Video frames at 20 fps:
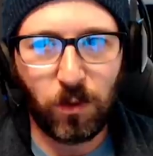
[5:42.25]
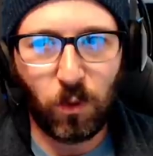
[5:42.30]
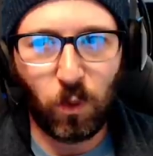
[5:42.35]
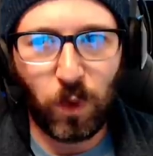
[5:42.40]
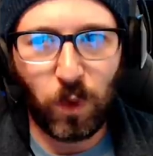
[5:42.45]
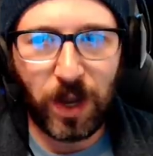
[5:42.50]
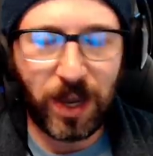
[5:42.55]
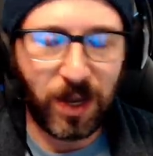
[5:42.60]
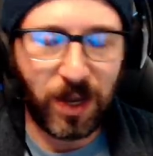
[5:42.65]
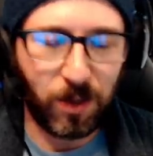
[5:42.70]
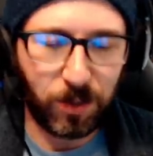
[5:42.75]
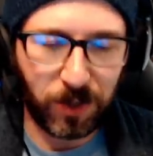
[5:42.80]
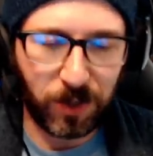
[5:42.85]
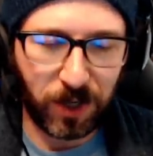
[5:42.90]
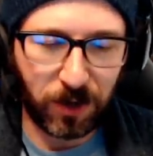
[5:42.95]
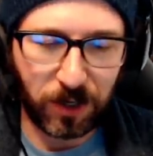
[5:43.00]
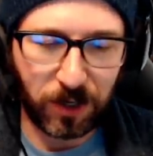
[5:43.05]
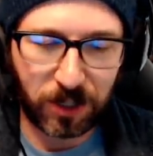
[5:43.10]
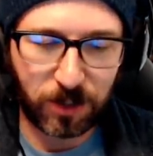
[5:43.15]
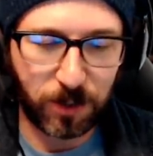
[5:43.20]
way a
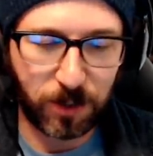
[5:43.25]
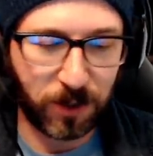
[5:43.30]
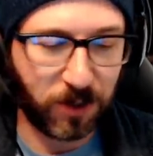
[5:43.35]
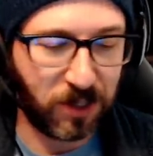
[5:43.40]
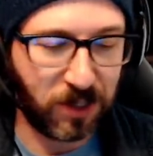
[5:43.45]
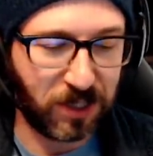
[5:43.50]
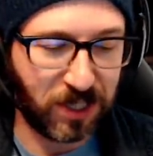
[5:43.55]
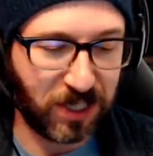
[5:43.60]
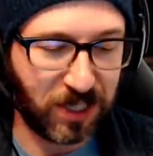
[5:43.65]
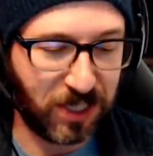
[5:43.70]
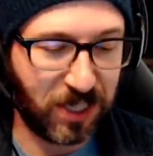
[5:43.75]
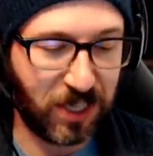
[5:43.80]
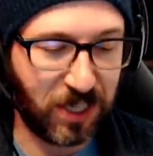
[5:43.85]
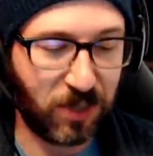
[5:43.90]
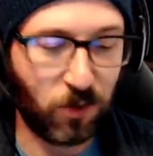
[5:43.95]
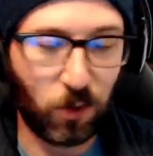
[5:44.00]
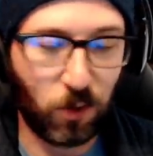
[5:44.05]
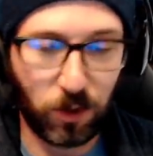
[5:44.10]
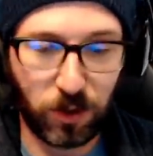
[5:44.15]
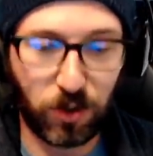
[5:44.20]
player experiences it
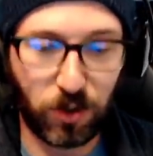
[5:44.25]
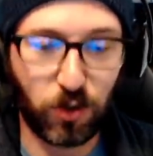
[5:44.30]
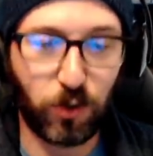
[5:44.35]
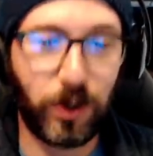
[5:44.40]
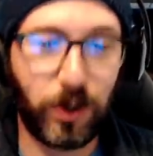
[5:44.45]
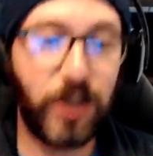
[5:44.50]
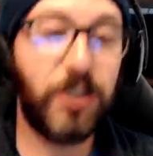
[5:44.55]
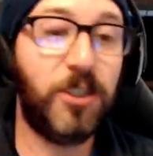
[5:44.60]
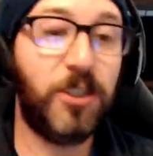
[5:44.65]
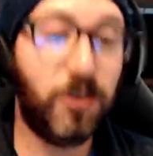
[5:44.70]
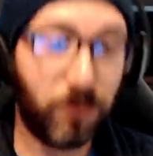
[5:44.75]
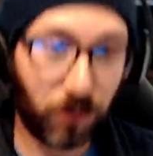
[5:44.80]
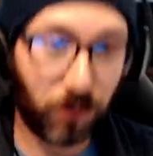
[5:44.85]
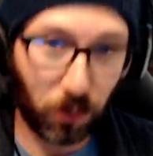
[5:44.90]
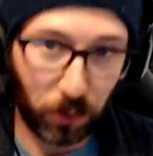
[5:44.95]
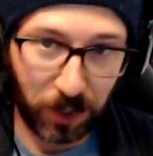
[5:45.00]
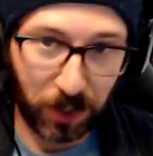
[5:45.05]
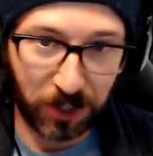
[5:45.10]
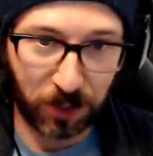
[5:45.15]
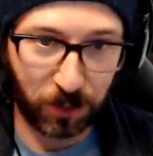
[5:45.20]
or the duration for
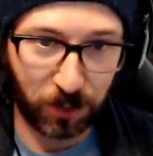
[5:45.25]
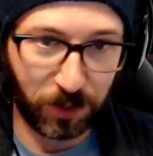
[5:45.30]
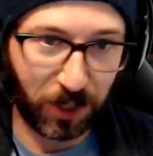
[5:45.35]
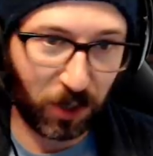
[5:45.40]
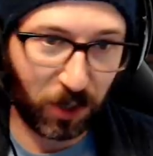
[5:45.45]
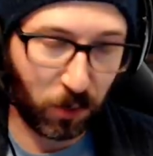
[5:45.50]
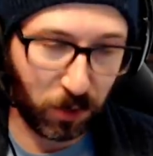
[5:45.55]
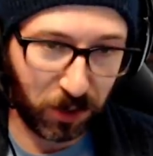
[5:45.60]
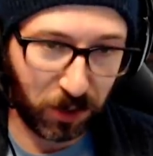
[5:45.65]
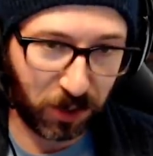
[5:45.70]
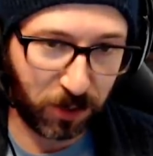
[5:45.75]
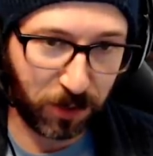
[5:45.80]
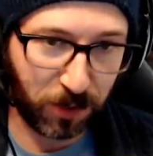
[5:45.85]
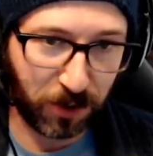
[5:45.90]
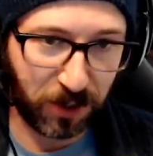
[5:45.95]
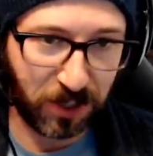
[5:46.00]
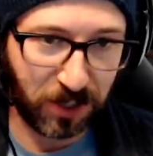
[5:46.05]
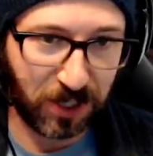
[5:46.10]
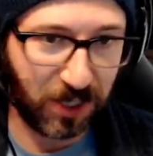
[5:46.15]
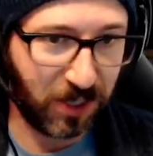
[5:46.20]
which a player will
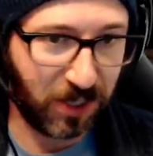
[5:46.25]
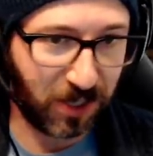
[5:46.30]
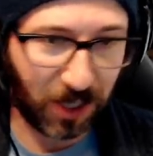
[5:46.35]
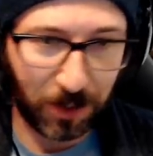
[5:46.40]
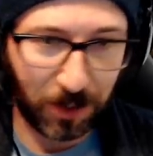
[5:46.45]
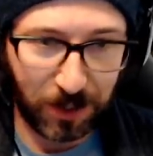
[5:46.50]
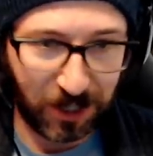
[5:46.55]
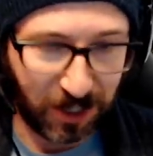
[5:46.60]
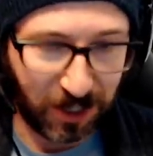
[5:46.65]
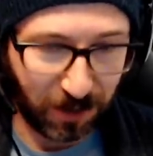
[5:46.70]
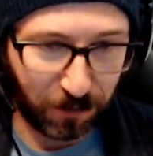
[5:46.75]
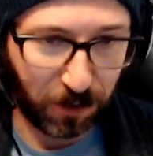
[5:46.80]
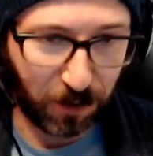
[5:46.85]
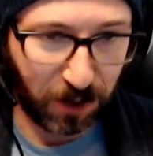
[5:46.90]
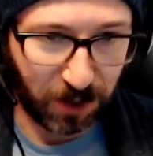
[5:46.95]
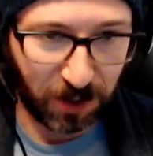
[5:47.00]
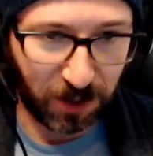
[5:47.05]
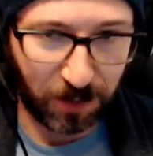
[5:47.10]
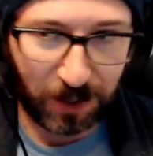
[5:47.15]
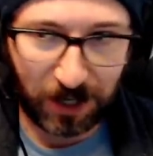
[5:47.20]
experience it is going to be
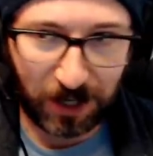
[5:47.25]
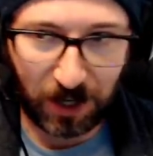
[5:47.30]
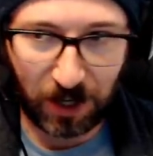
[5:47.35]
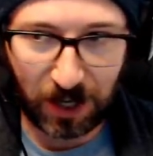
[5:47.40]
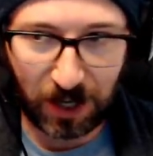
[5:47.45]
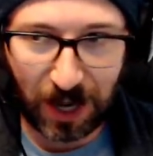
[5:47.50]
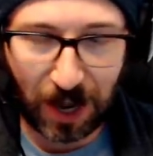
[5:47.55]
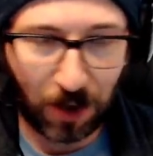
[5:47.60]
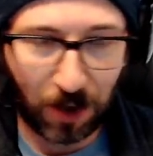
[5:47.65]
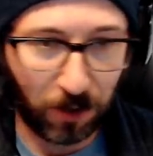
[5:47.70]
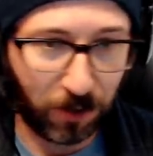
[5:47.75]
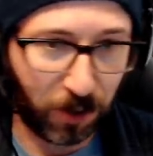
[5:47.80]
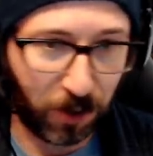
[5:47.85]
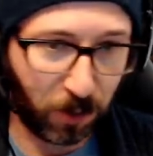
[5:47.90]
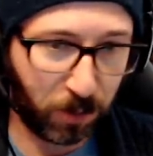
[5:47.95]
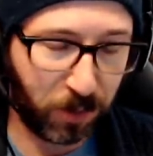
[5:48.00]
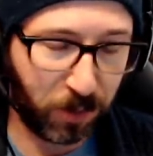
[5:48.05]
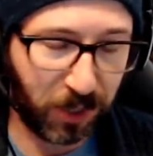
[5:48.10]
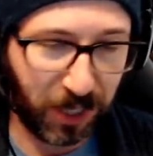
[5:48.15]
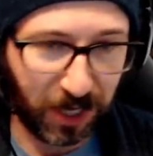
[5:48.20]
different depending on how they're
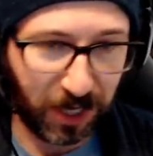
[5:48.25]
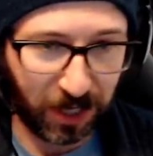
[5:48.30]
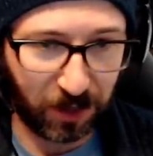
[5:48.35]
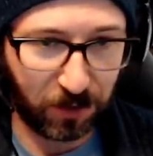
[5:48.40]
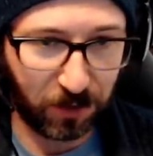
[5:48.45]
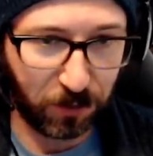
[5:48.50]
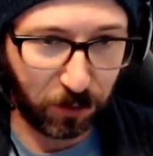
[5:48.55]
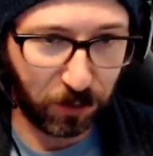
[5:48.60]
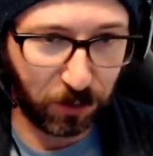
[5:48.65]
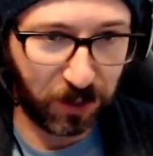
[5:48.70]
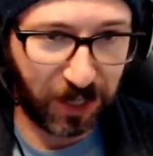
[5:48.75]
playing through the